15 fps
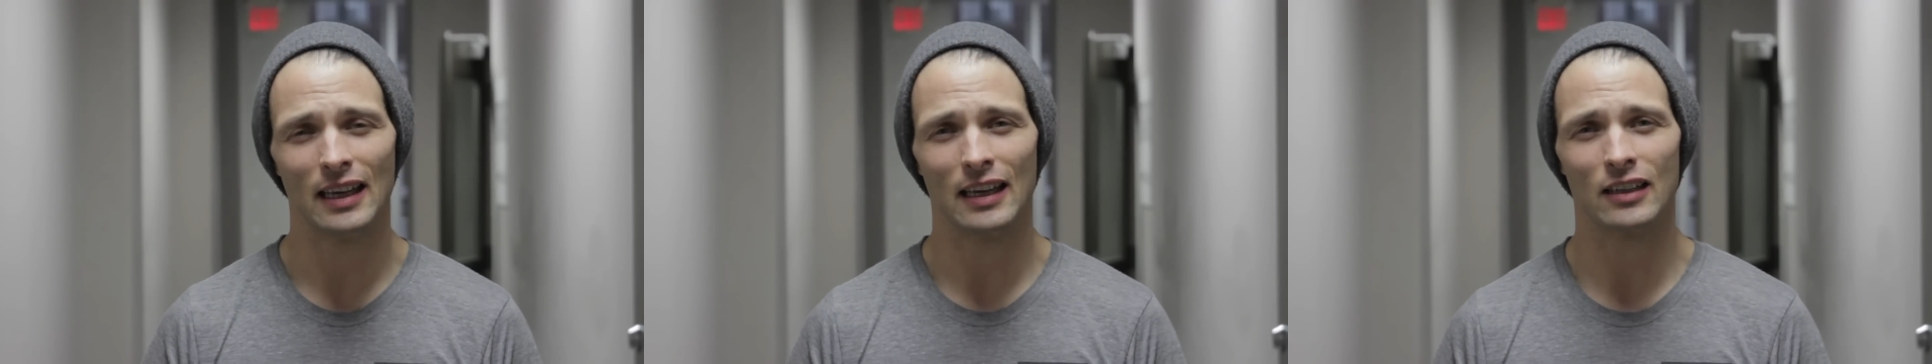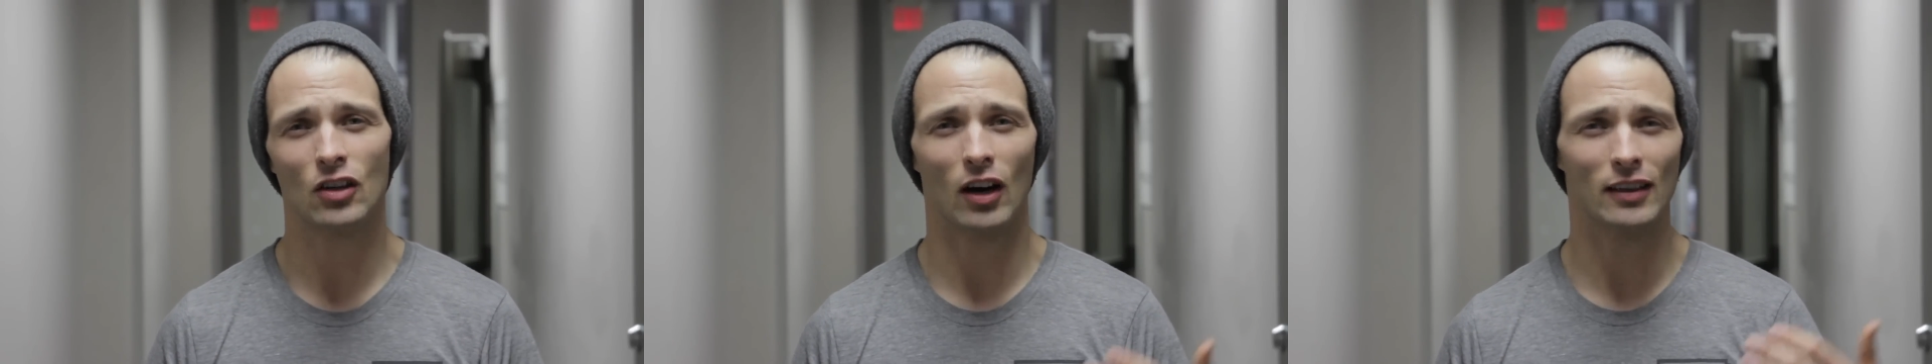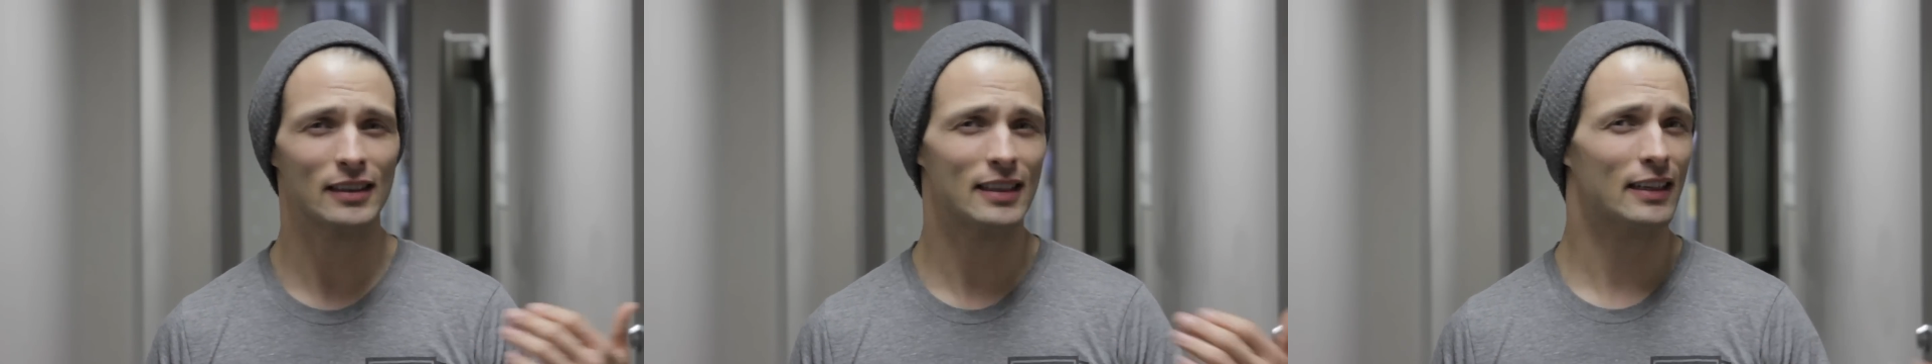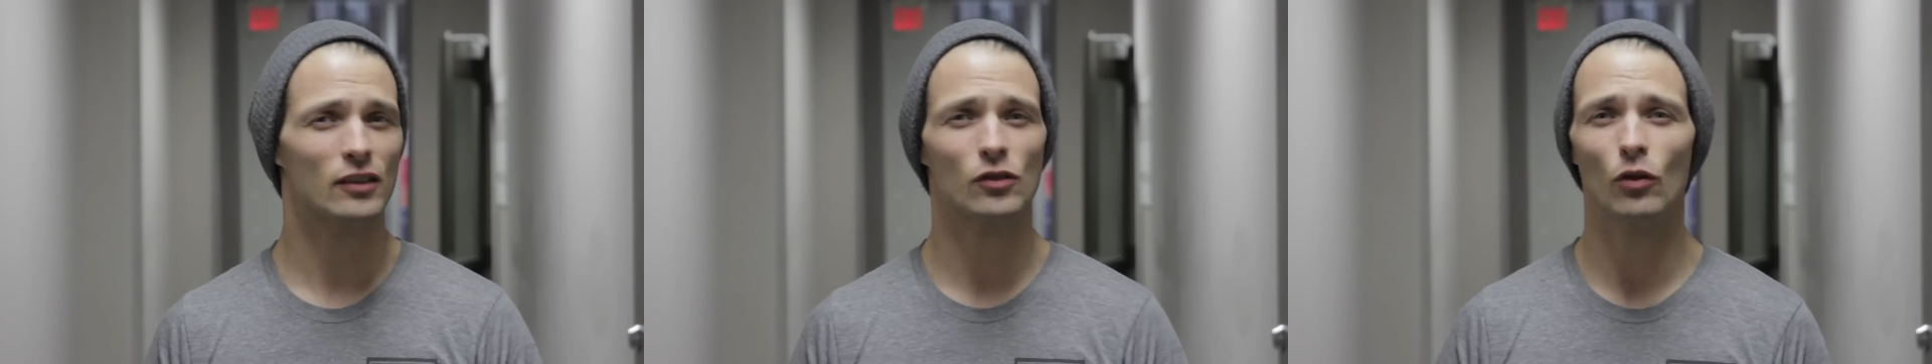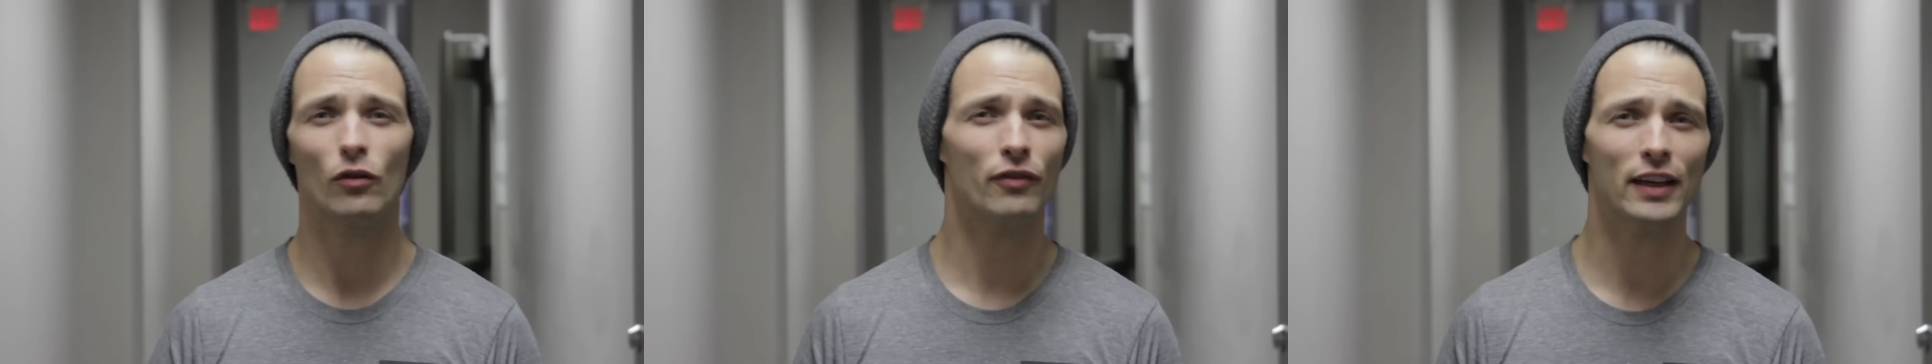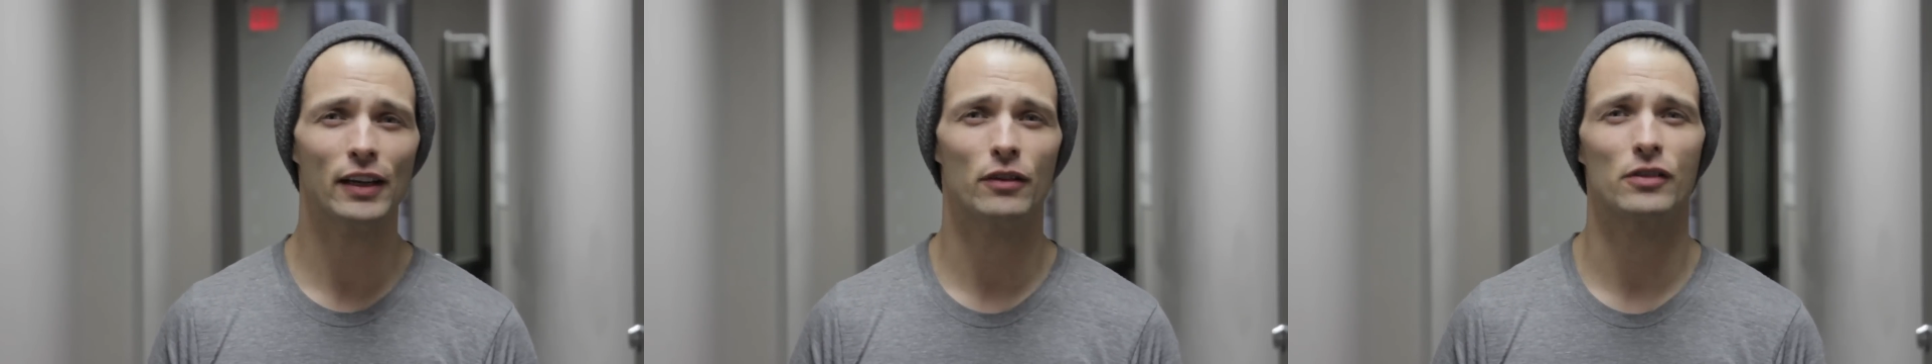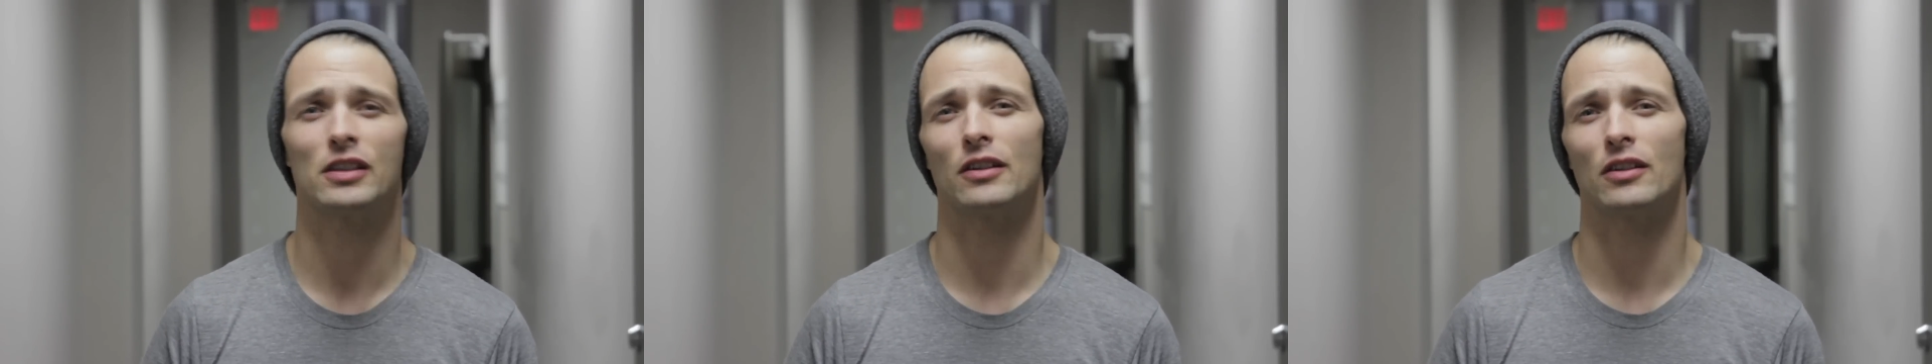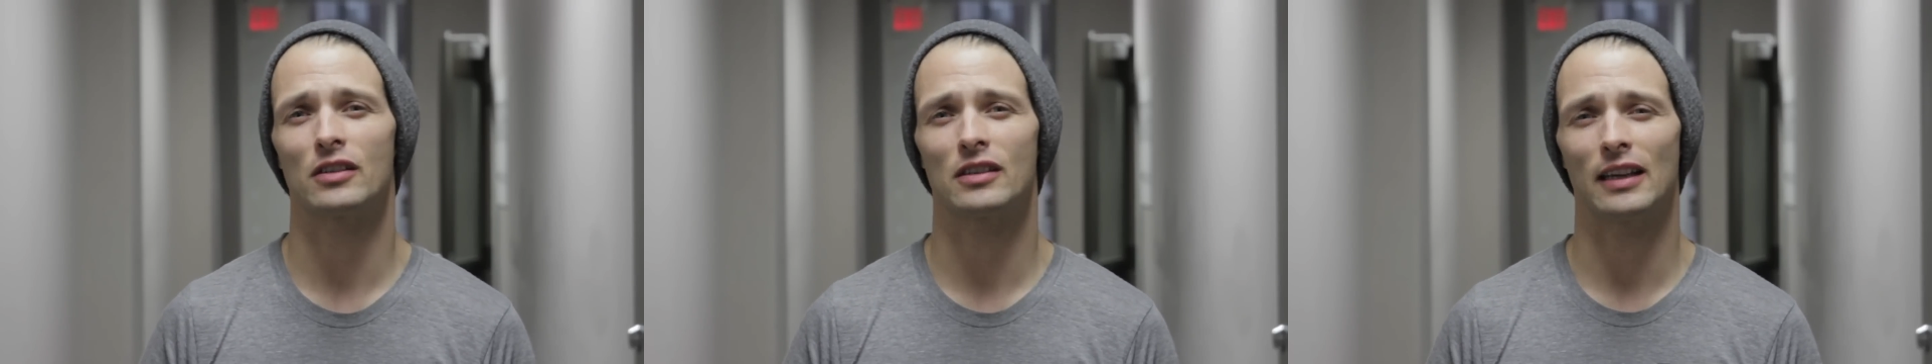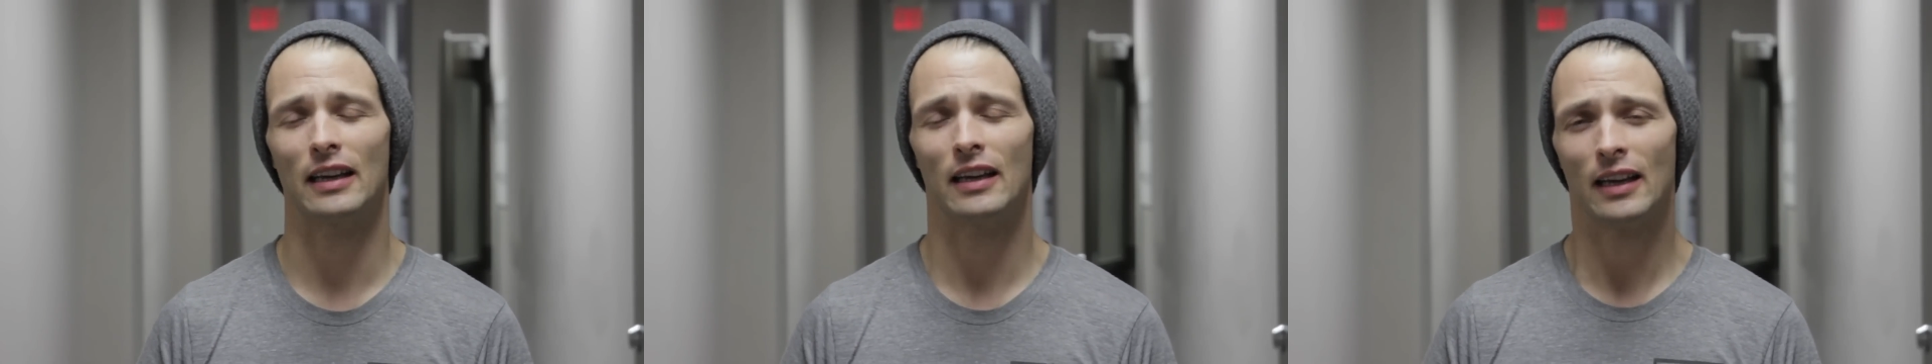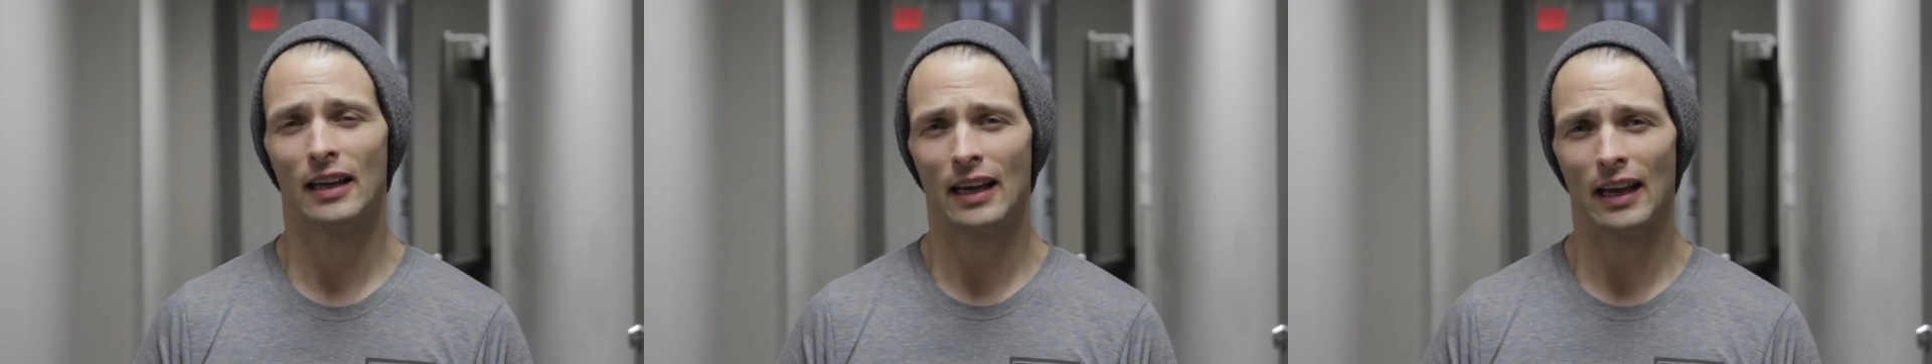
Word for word: It's hard to take this whole video seriously,